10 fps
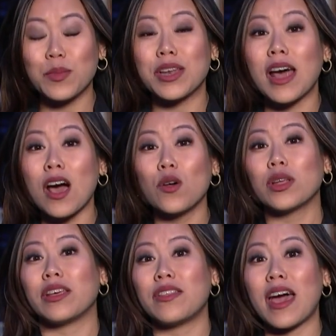but not
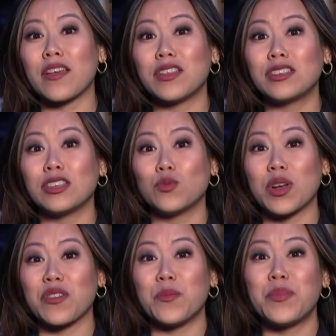only that, this is
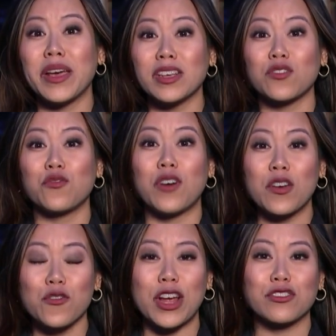one of the biggest
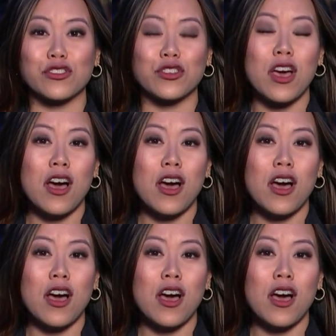fundraisers